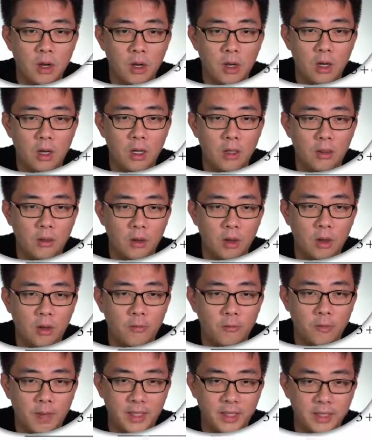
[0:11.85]

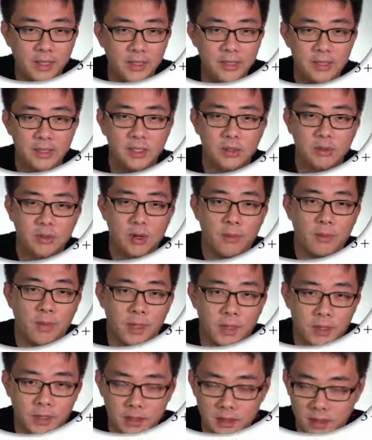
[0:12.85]
of particle is described by
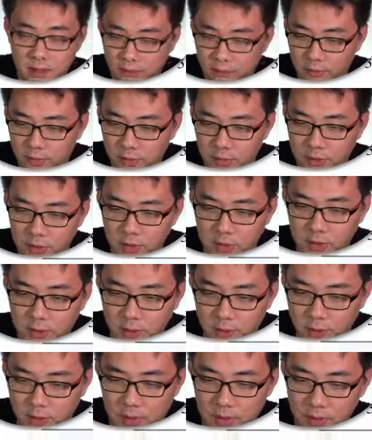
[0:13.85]
this differential
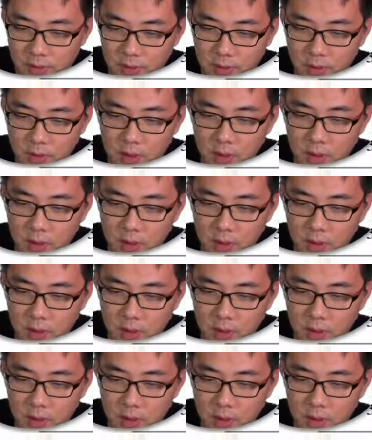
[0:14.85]
equation.